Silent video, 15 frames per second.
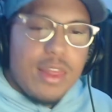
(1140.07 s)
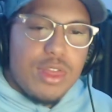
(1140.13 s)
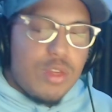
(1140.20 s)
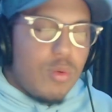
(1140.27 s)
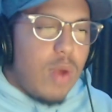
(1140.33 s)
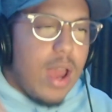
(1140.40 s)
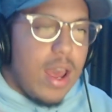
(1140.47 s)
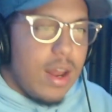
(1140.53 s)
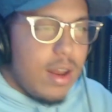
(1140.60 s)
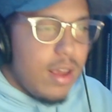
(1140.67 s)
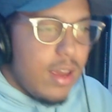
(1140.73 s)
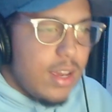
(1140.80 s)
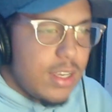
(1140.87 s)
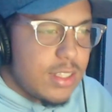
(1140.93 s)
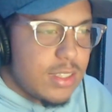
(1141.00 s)
threat.
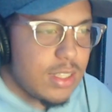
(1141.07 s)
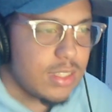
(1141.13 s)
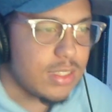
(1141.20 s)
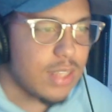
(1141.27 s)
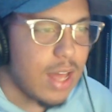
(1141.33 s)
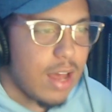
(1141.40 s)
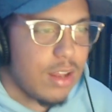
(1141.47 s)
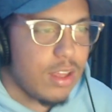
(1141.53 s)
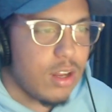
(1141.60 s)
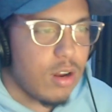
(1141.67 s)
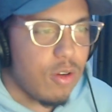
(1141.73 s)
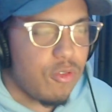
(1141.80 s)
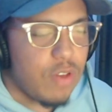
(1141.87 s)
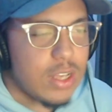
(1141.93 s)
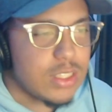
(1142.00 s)
He's not,
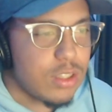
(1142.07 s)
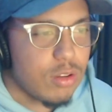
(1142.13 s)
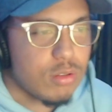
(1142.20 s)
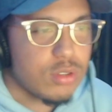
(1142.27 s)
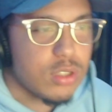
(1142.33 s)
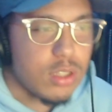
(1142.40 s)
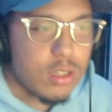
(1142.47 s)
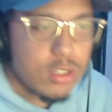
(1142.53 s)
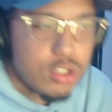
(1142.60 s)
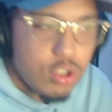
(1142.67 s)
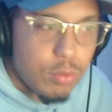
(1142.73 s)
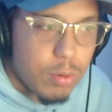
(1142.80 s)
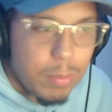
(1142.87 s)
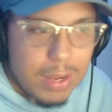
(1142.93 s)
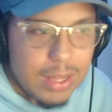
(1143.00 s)
facing those
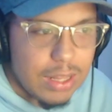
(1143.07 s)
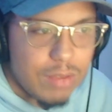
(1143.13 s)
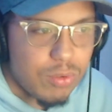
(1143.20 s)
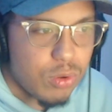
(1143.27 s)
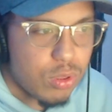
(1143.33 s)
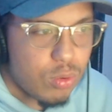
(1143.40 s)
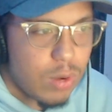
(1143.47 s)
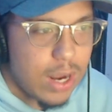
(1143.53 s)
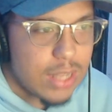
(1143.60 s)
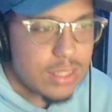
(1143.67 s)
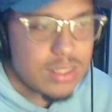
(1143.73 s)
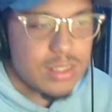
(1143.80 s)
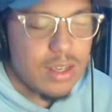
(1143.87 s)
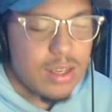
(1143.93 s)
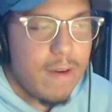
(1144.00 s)
Superman level
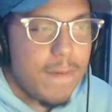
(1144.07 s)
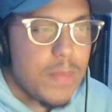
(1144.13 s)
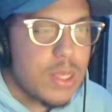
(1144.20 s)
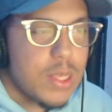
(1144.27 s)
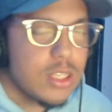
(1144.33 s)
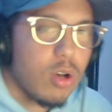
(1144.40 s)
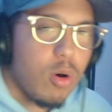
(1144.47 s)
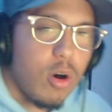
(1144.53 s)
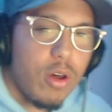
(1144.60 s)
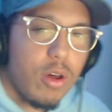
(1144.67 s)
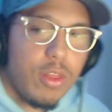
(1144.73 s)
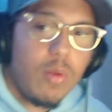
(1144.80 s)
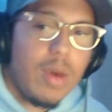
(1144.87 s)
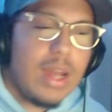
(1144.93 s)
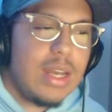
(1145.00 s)
threats. So
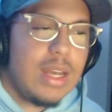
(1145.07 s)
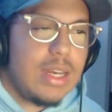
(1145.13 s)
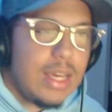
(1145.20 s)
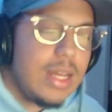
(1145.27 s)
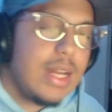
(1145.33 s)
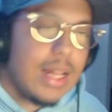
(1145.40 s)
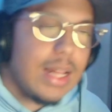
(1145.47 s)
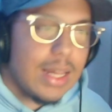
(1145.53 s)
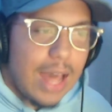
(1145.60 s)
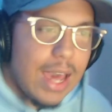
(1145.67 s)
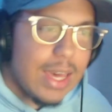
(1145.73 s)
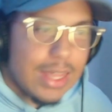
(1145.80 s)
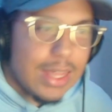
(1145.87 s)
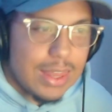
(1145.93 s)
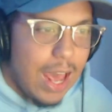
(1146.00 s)
although I did
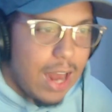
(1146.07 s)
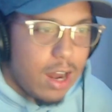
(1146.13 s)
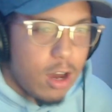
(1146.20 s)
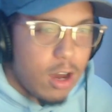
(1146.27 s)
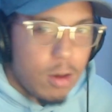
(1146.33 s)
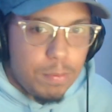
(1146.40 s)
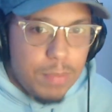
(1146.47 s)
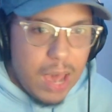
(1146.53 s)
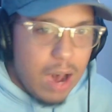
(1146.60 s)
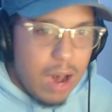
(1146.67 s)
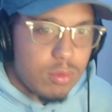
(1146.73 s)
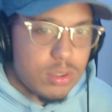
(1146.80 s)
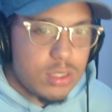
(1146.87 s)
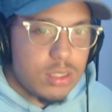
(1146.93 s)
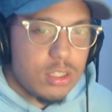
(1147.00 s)
like that
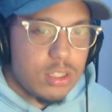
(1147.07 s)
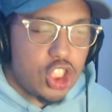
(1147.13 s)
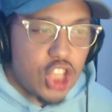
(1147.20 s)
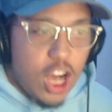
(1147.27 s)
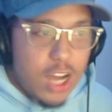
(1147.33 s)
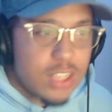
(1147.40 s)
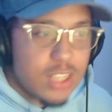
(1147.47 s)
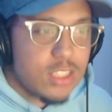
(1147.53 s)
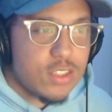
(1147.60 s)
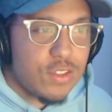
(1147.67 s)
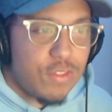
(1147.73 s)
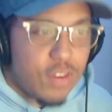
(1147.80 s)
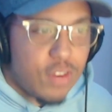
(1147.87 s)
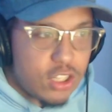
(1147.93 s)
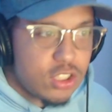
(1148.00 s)
about Joss's
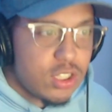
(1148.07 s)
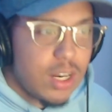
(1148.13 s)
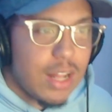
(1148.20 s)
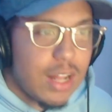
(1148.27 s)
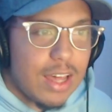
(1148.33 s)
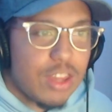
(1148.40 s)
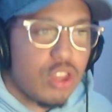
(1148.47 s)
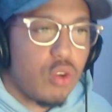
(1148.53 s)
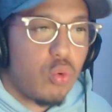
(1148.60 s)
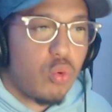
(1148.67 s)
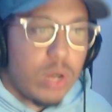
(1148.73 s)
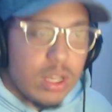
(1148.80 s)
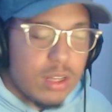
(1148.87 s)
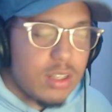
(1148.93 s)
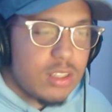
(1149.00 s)
version, I like the
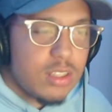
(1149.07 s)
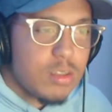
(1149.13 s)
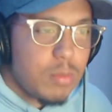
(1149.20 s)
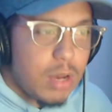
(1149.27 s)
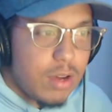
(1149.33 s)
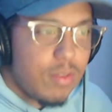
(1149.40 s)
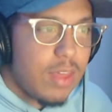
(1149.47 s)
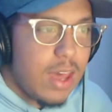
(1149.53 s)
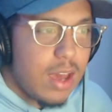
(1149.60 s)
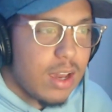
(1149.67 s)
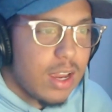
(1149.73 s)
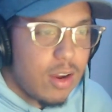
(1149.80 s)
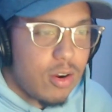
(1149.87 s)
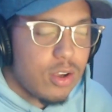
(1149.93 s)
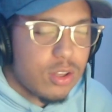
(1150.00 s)
realism of that
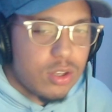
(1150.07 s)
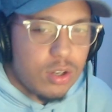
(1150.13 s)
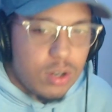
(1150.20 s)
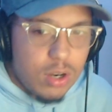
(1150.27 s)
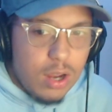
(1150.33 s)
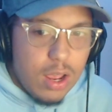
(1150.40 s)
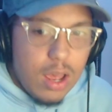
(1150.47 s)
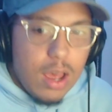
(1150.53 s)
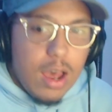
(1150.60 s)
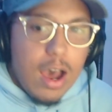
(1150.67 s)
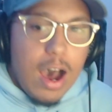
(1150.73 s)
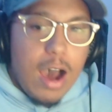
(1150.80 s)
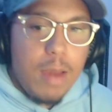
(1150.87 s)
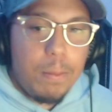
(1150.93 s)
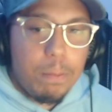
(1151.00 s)
character,
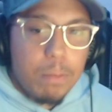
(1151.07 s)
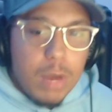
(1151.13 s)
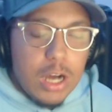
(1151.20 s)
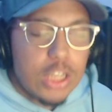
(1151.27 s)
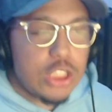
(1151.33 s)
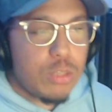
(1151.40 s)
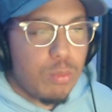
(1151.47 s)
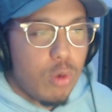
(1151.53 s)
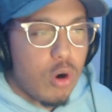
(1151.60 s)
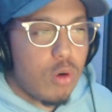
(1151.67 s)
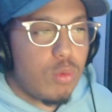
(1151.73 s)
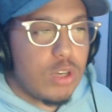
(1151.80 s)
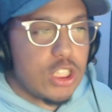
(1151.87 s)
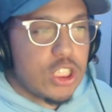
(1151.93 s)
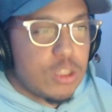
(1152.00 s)
I much more
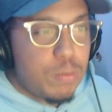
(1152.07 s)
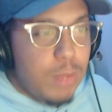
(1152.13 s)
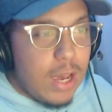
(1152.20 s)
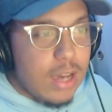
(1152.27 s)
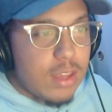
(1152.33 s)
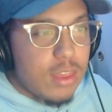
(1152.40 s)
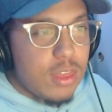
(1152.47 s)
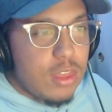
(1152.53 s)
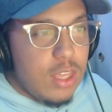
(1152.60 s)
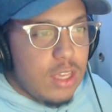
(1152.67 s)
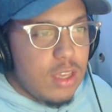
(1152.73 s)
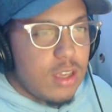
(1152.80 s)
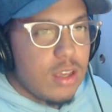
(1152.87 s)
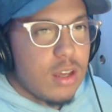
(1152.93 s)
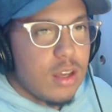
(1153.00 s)
respect the